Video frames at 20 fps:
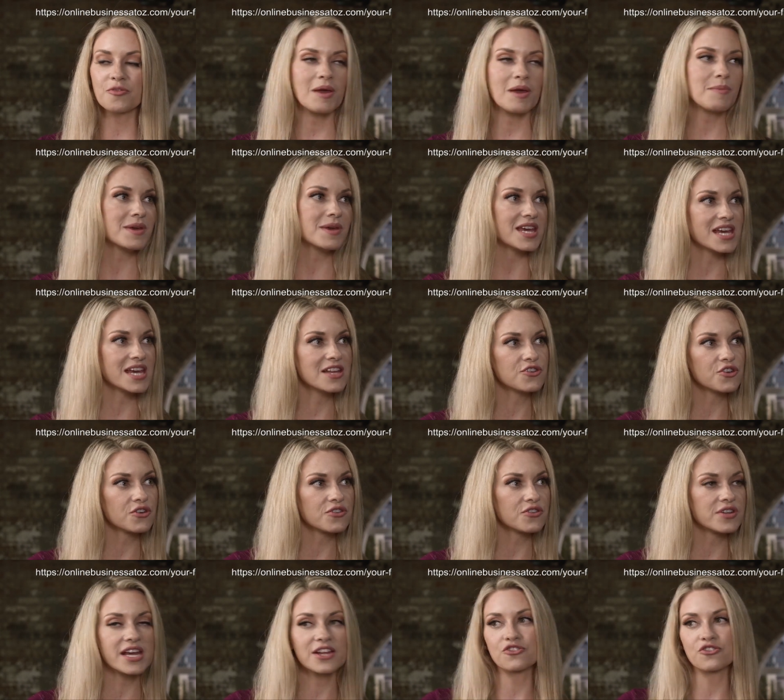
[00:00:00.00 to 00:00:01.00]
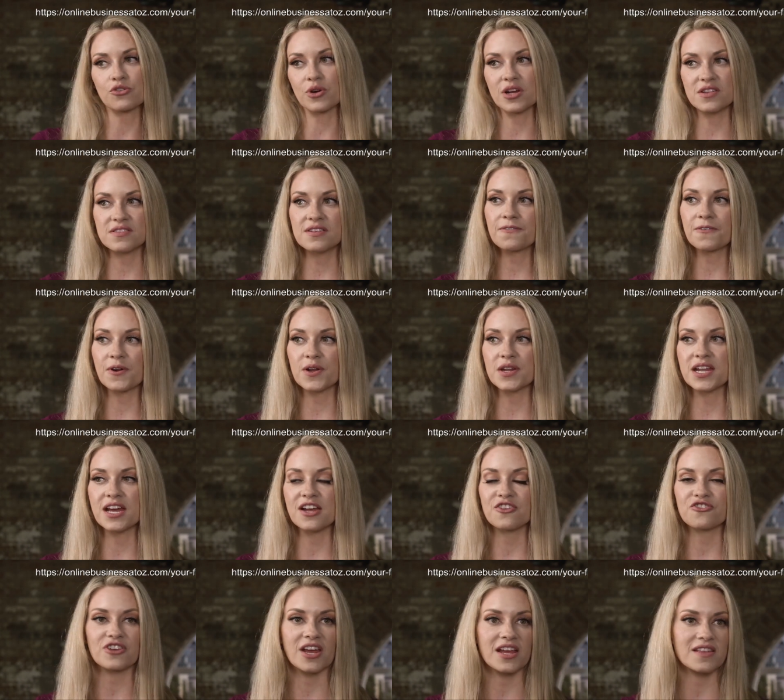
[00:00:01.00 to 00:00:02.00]
maybe in your niche or a different
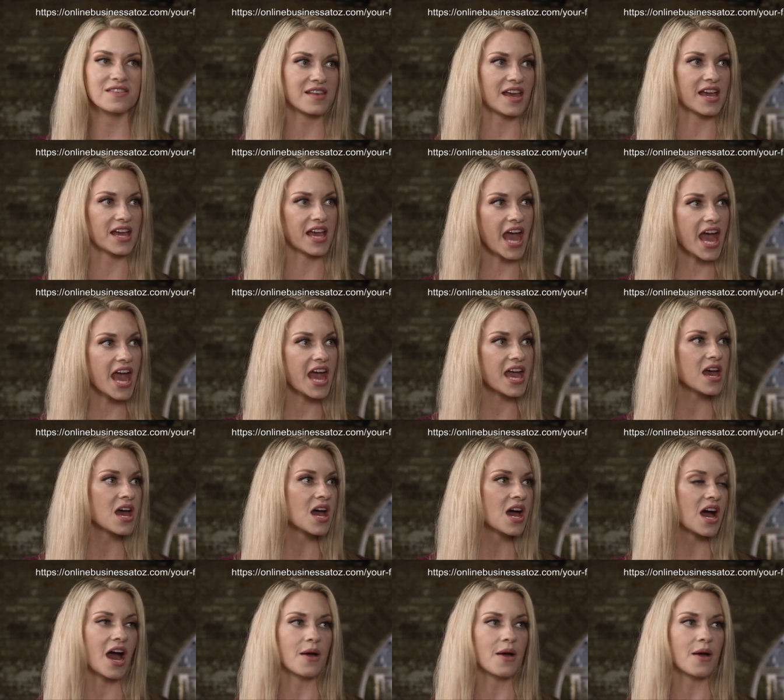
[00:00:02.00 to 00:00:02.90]
niche, and saying, hey,